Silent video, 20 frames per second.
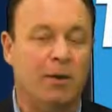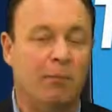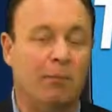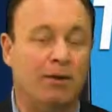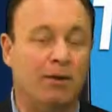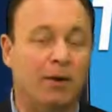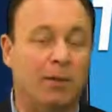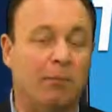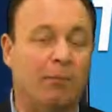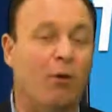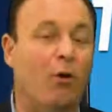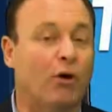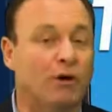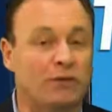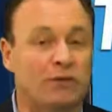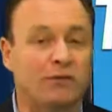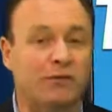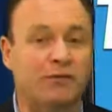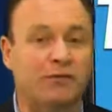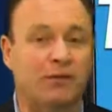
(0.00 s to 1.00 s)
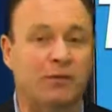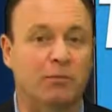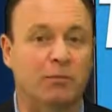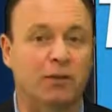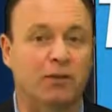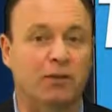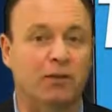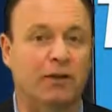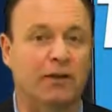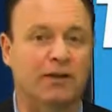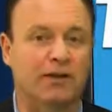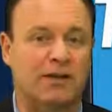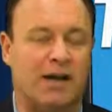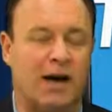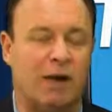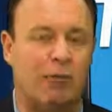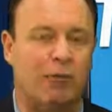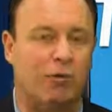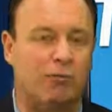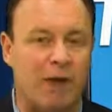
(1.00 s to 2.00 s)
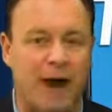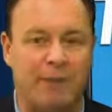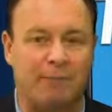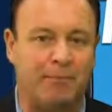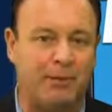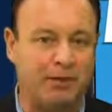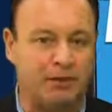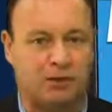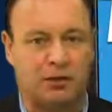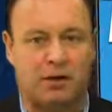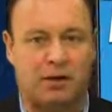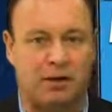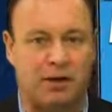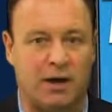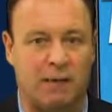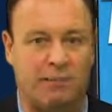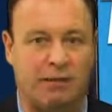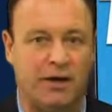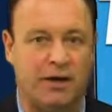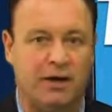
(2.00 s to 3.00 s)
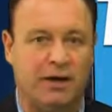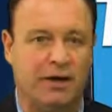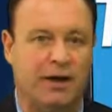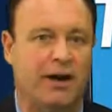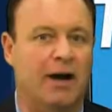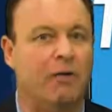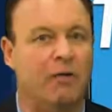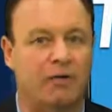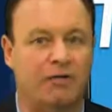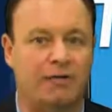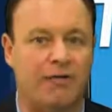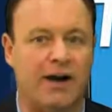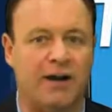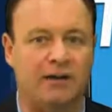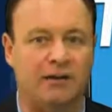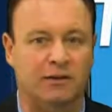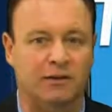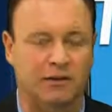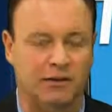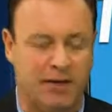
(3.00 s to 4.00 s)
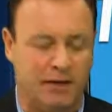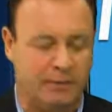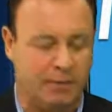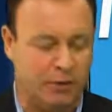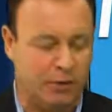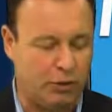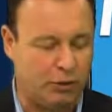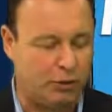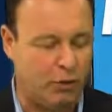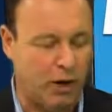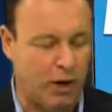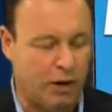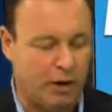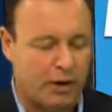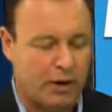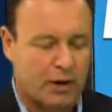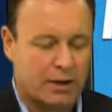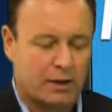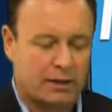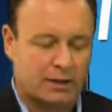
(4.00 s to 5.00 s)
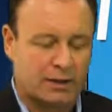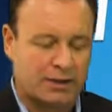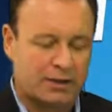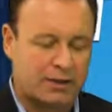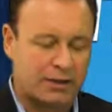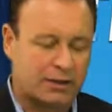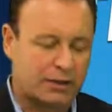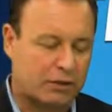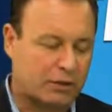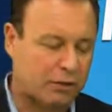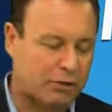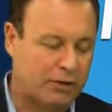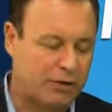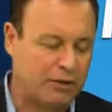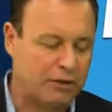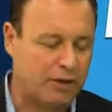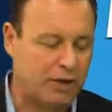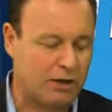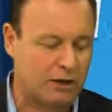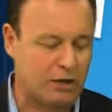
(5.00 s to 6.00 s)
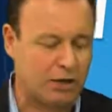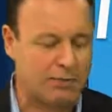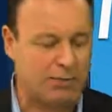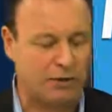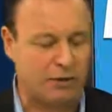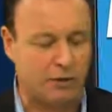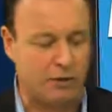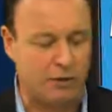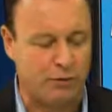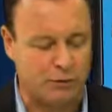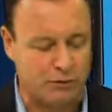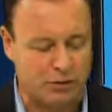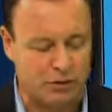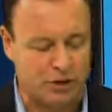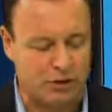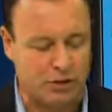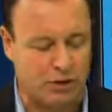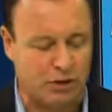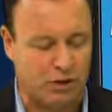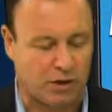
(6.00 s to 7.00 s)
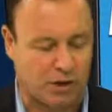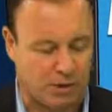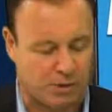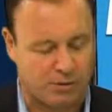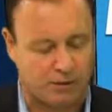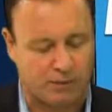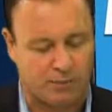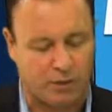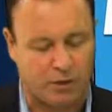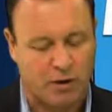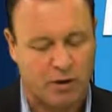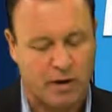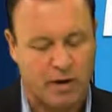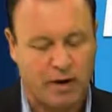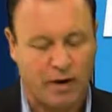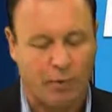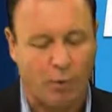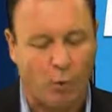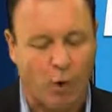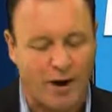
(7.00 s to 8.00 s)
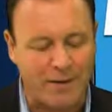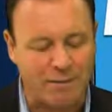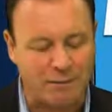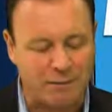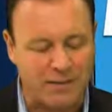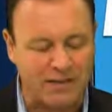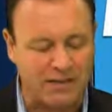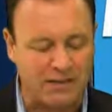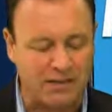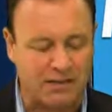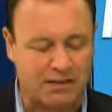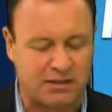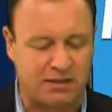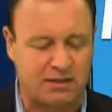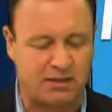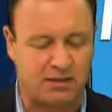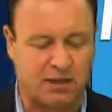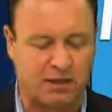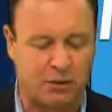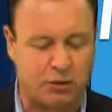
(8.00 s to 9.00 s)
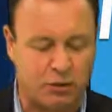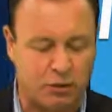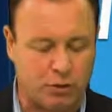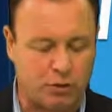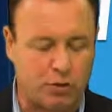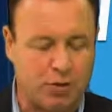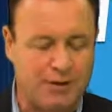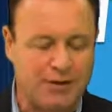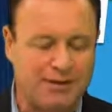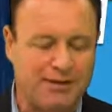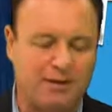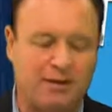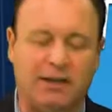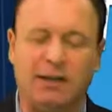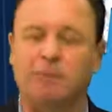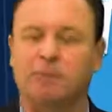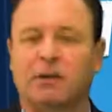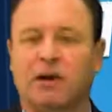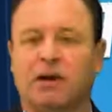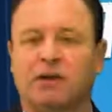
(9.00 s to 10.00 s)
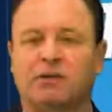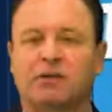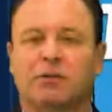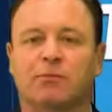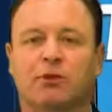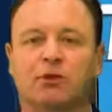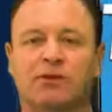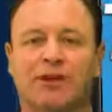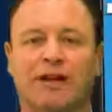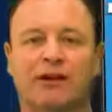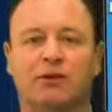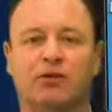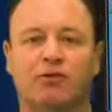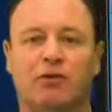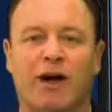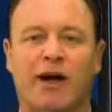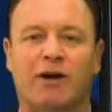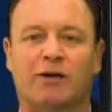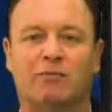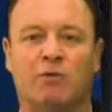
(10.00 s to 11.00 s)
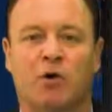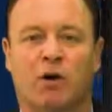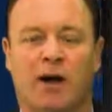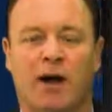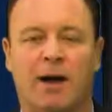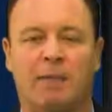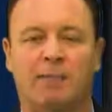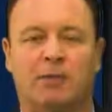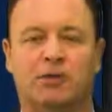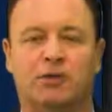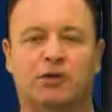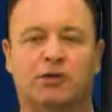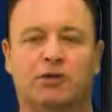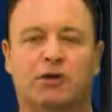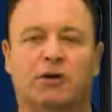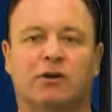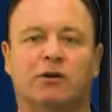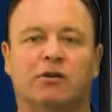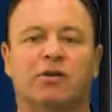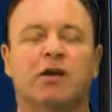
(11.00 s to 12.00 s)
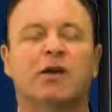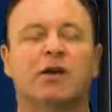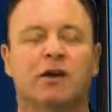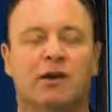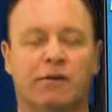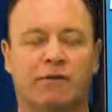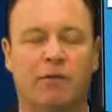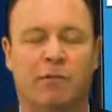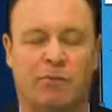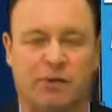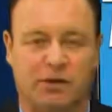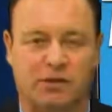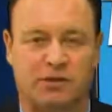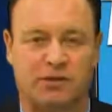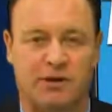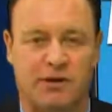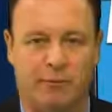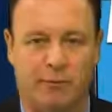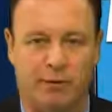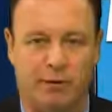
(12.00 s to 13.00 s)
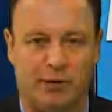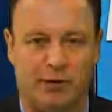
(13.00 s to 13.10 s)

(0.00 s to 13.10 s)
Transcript: but the importance of community is how we'll wrap this all up in our final segment. You are listening to a discussion about the new digital customer and what businesses can do to keep customers and attract more. I'm Butch Stearns of the Pulse Network.